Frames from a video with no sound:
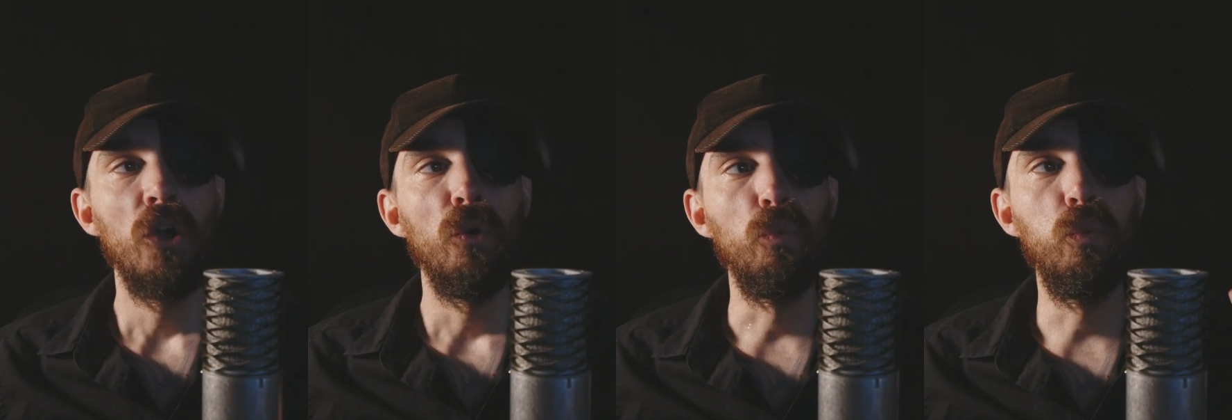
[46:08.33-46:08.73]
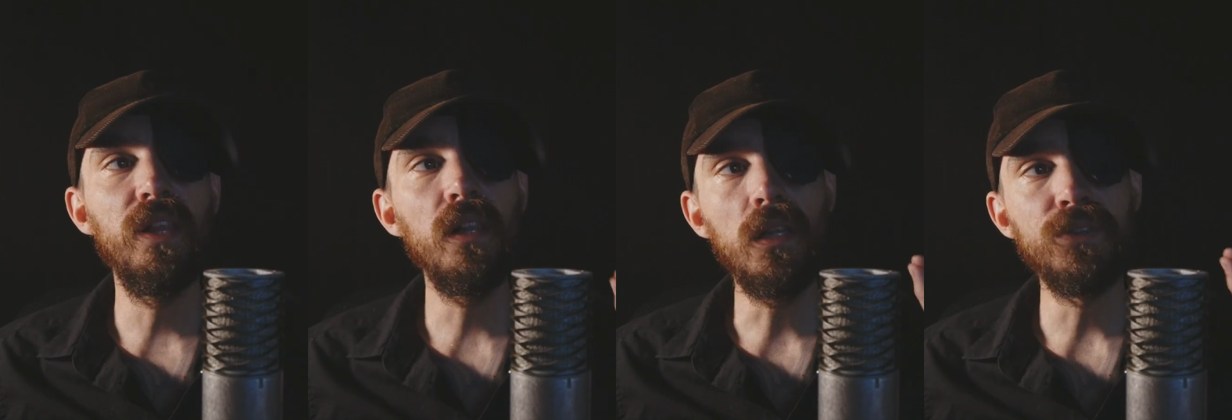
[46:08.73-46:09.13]

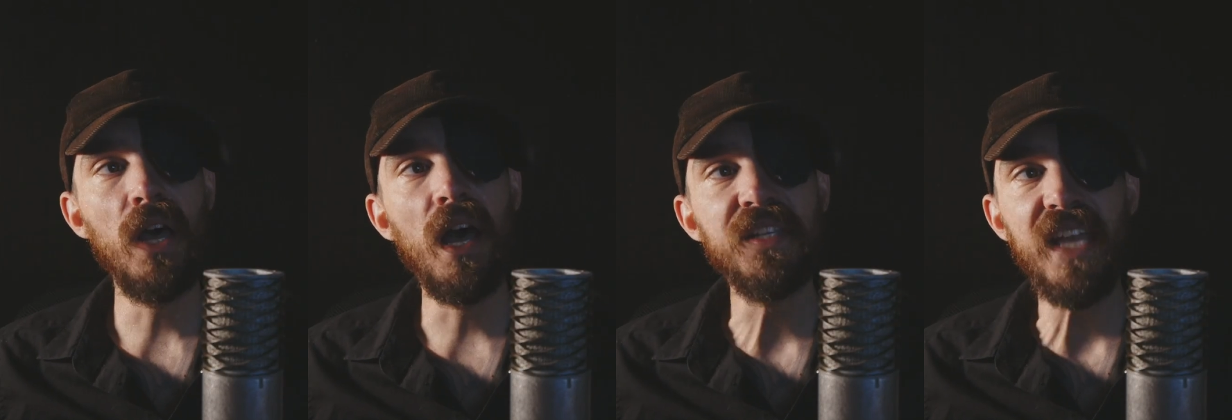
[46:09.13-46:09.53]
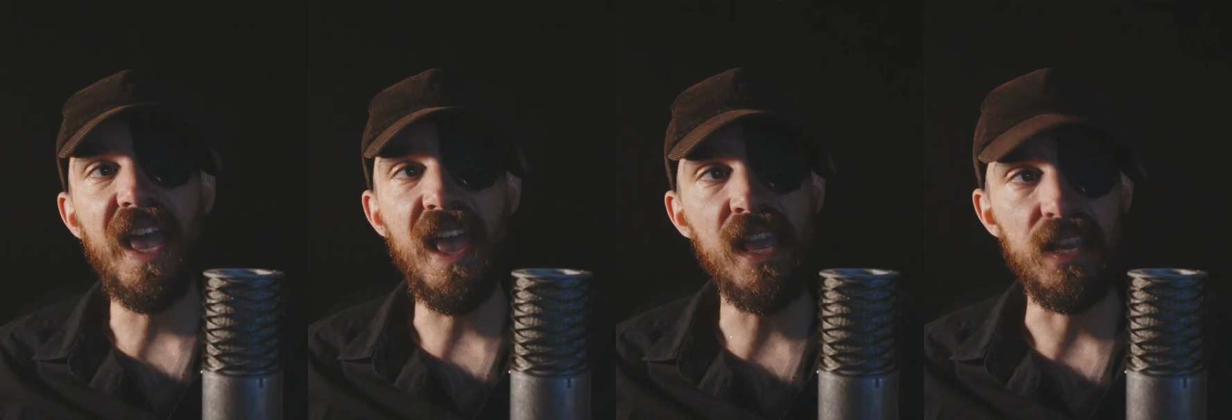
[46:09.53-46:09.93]
will not
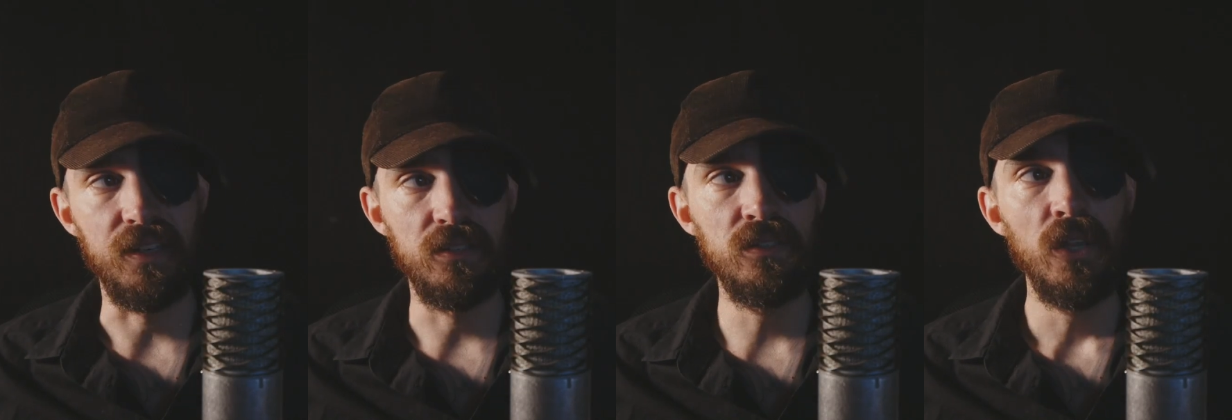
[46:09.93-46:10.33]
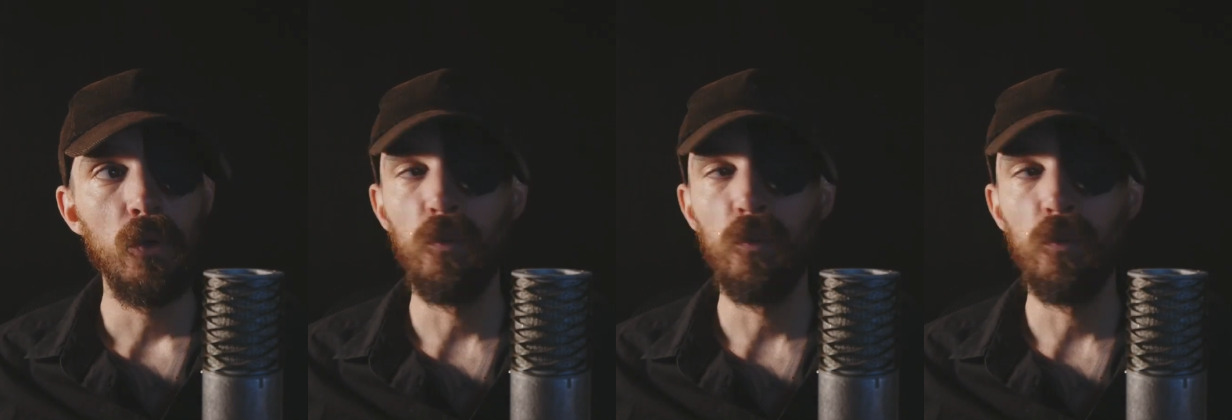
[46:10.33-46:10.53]
end